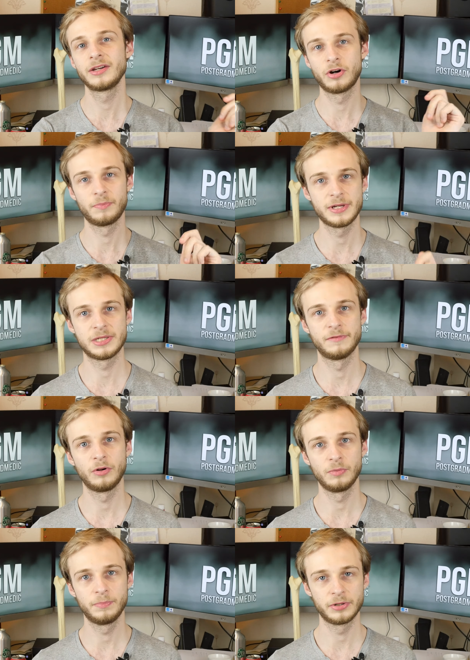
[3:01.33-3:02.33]
copies of
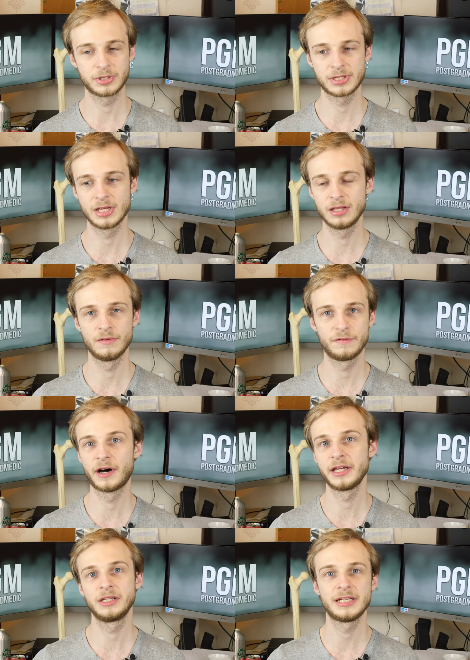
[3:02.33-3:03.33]
old books that the
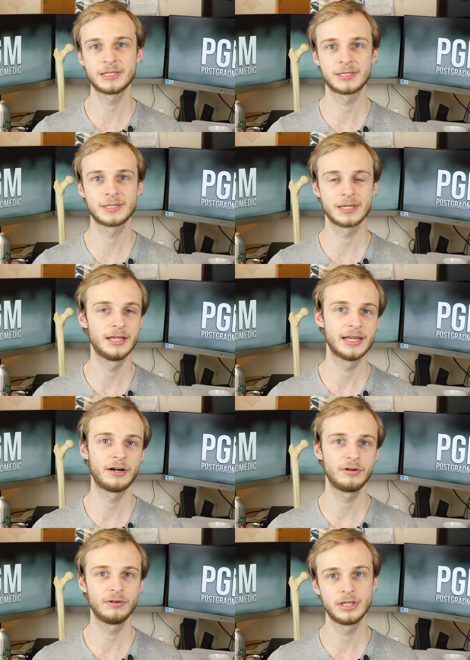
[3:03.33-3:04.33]
finalists are
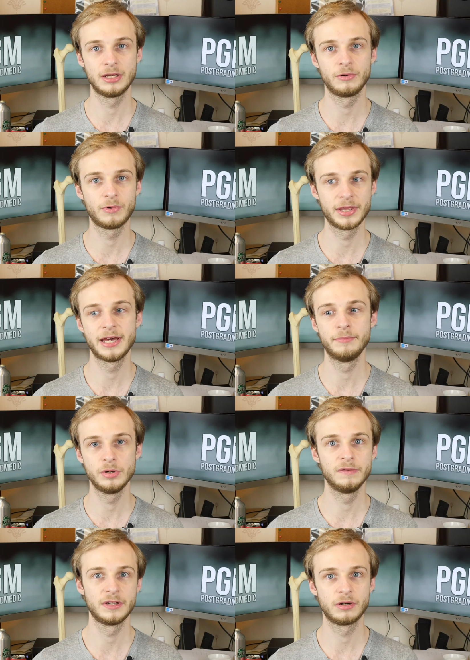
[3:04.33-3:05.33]
now, you know, when they're
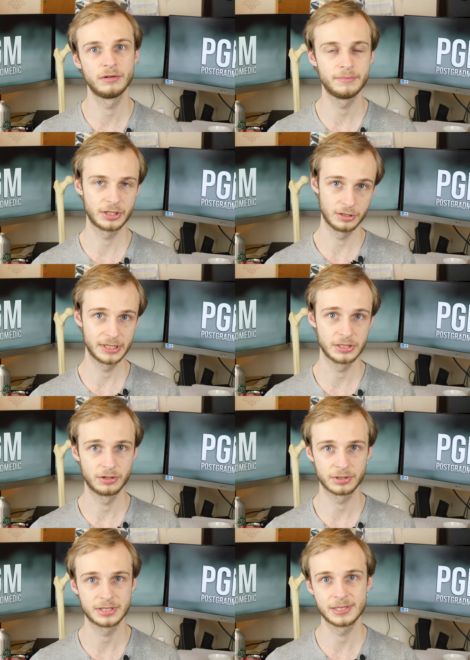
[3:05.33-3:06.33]
moving on and becoming
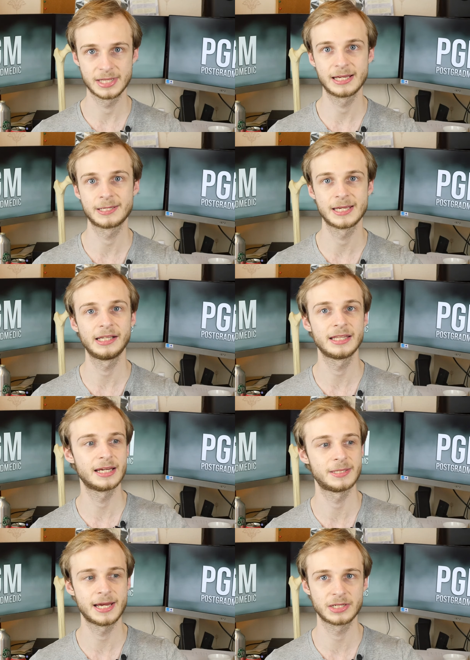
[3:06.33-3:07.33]
doctors, they're selling
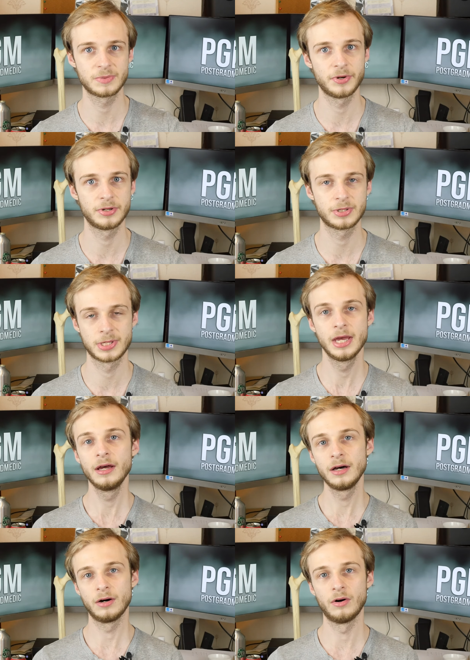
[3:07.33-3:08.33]
their textbooks
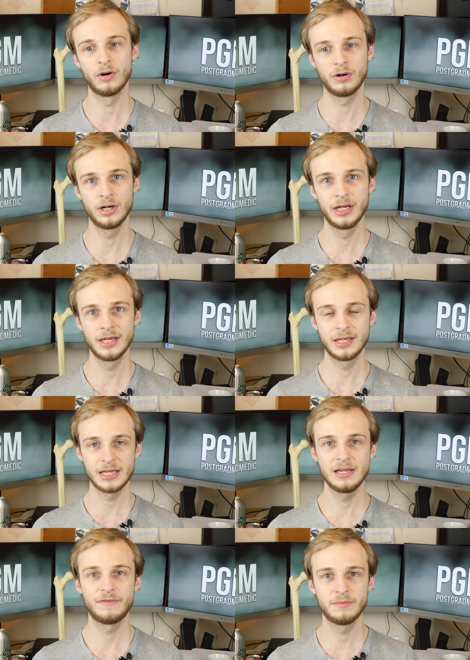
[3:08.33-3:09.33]
or
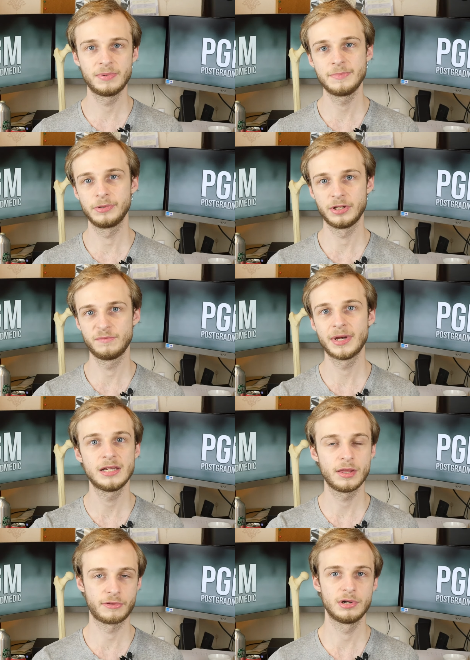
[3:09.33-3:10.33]
even people who've made
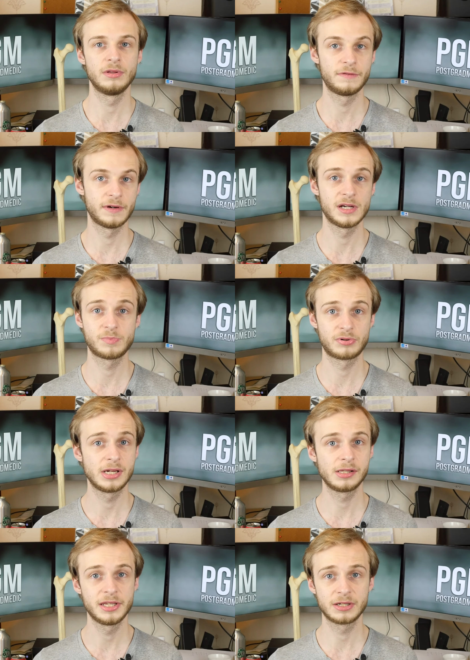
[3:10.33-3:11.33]
it through the first
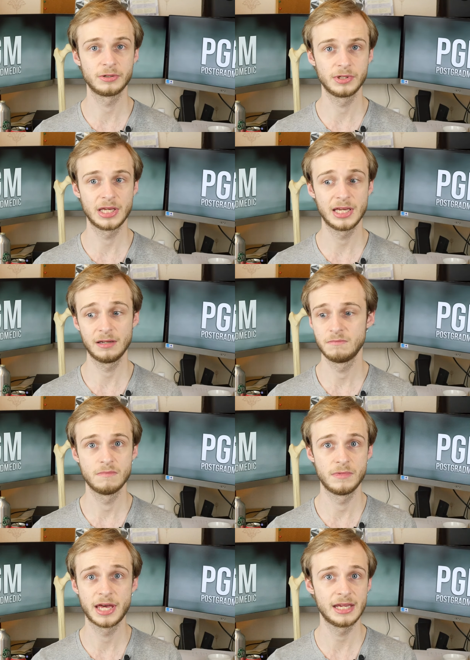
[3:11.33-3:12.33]
preclinical year,
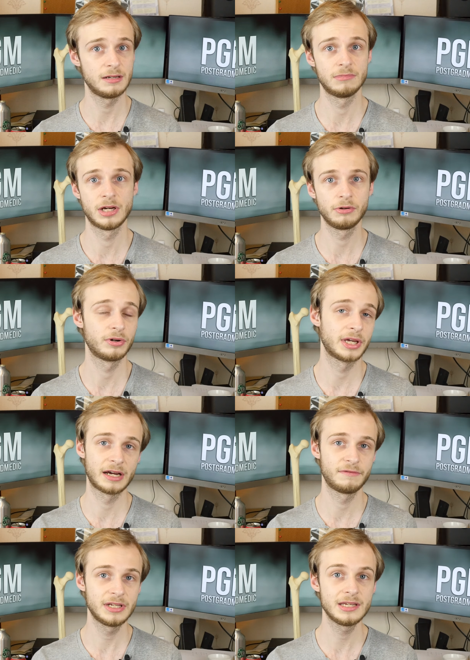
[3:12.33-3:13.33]
they no longer
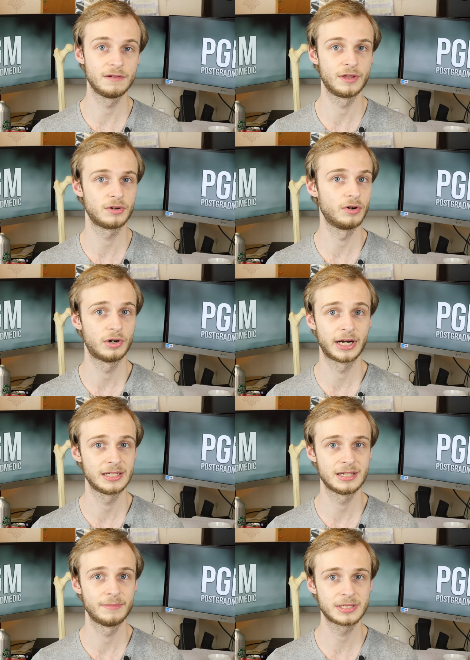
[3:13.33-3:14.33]
have need of the core
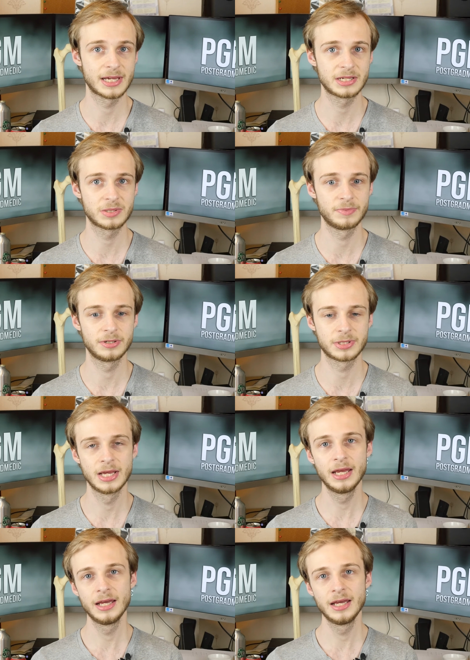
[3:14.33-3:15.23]
academic textbooks.